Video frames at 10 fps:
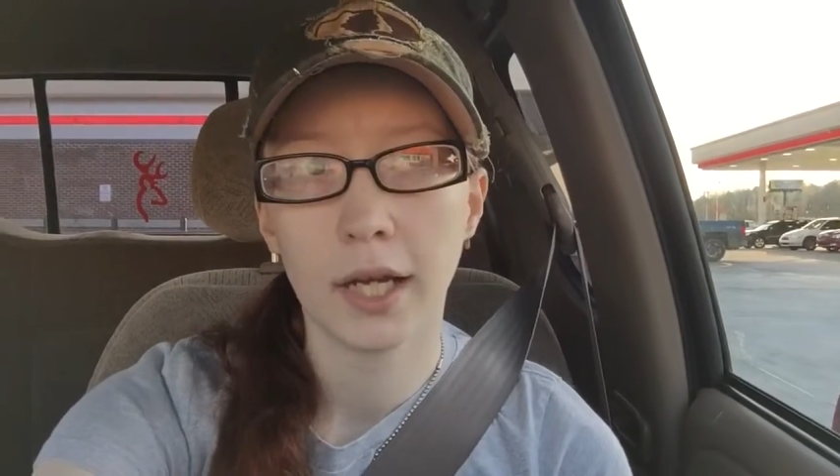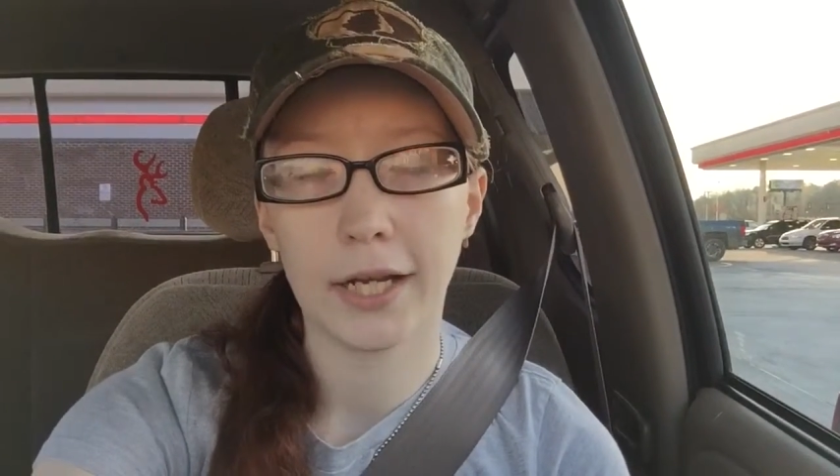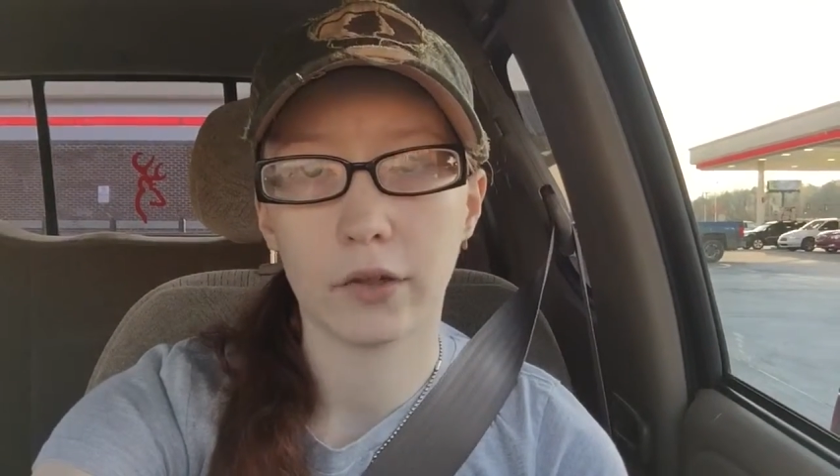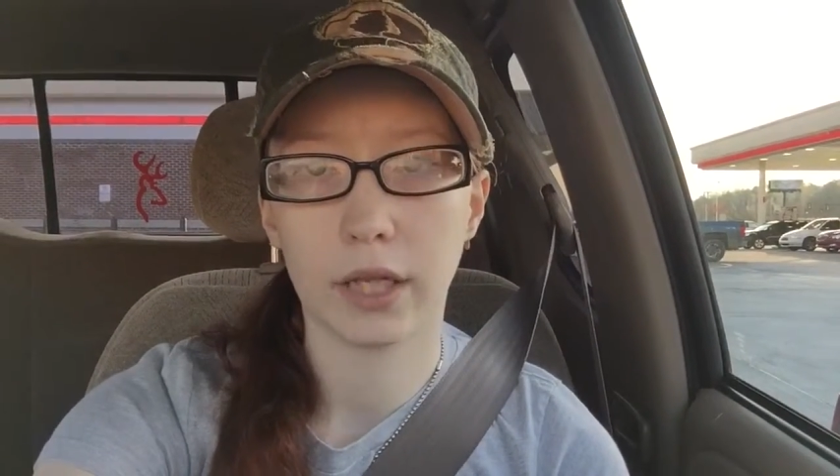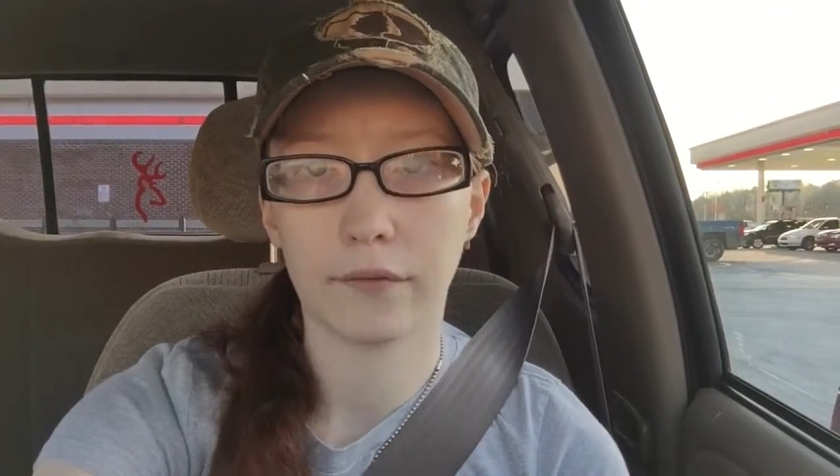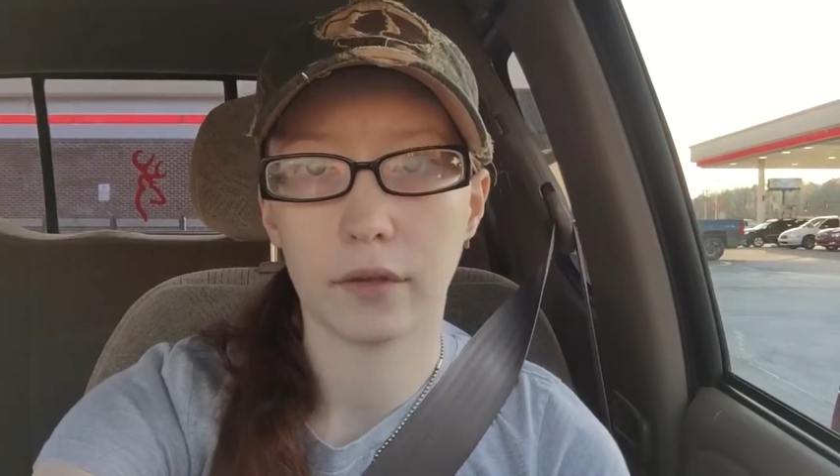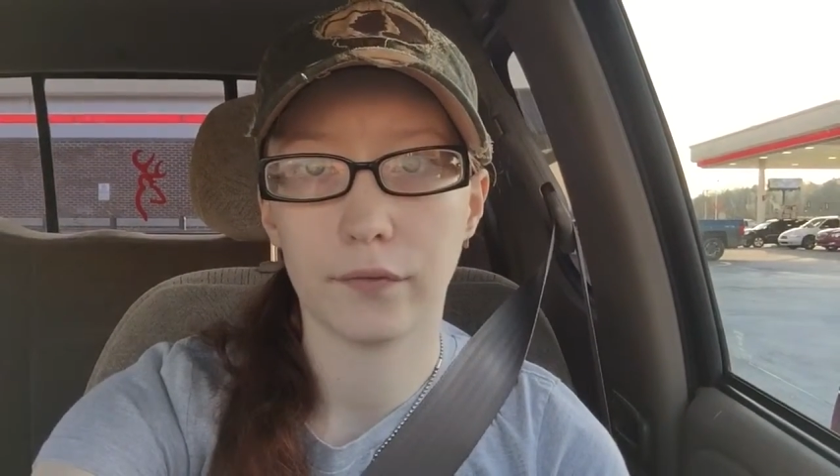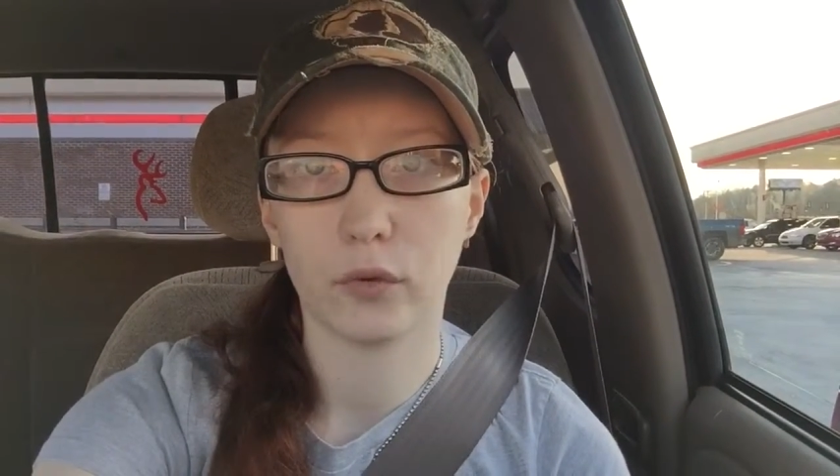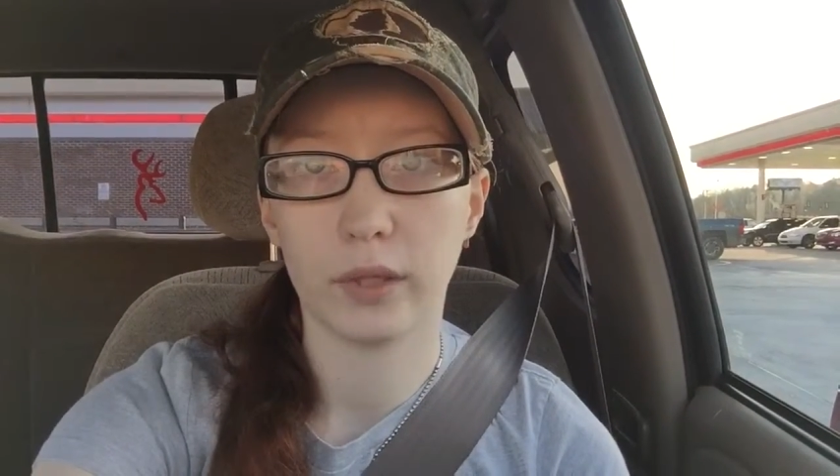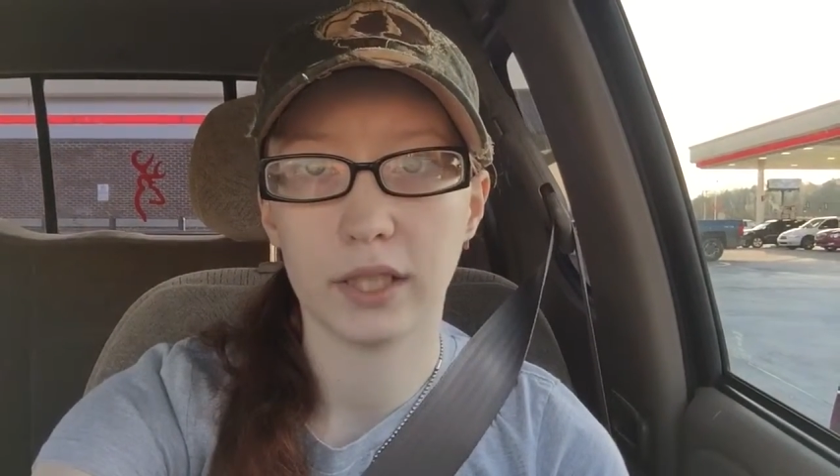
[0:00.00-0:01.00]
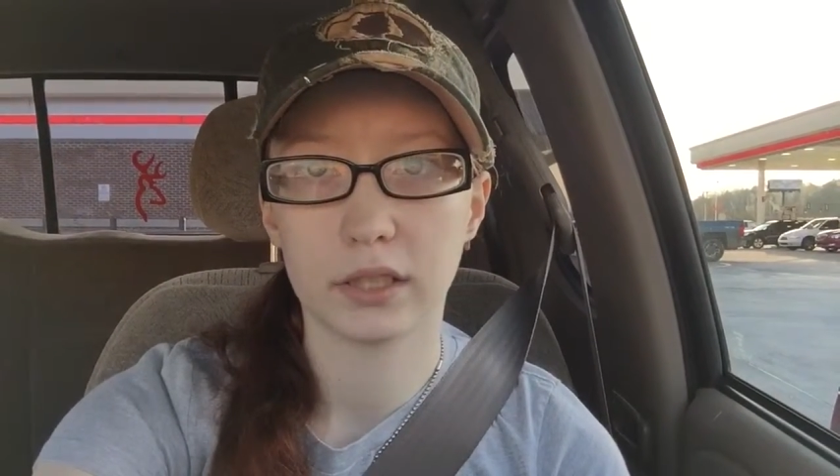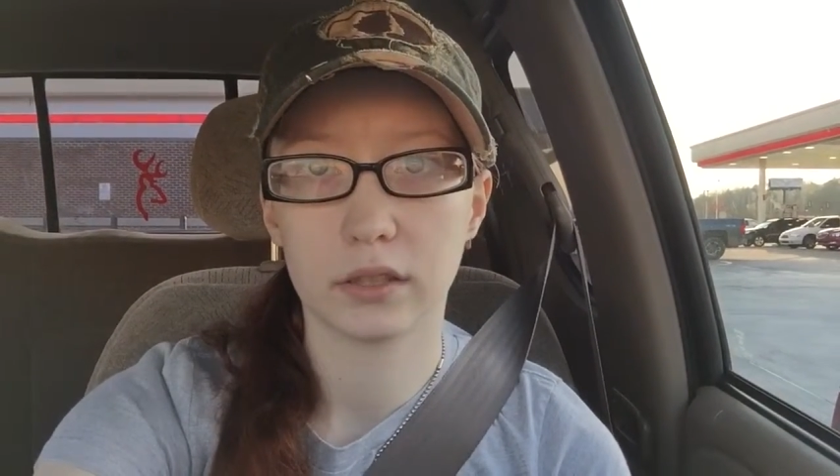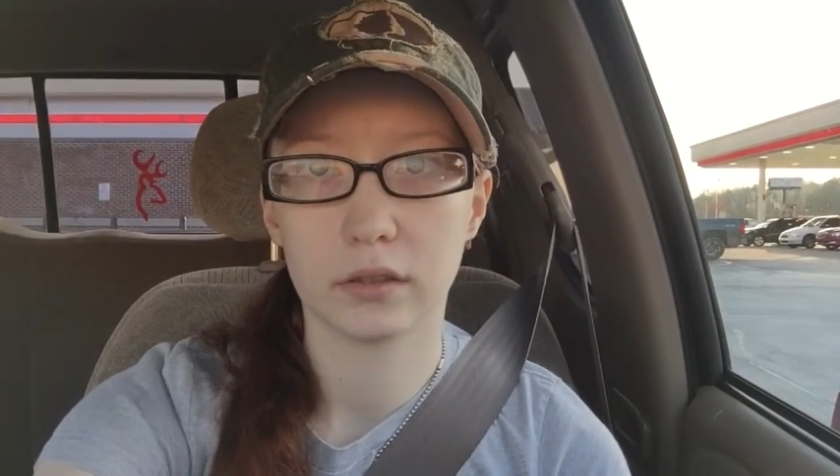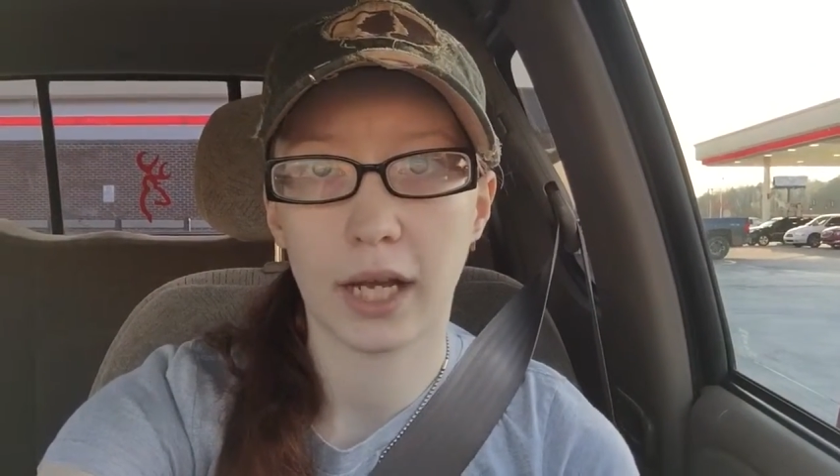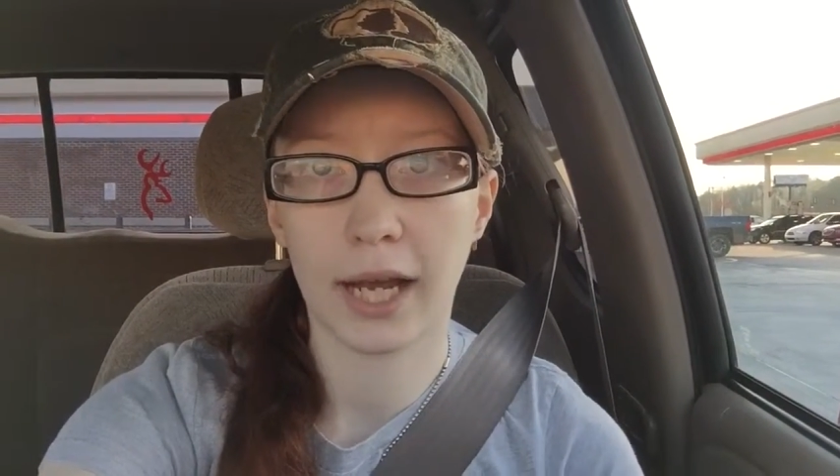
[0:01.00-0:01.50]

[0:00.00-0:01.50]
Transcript: It'll give it a few weeks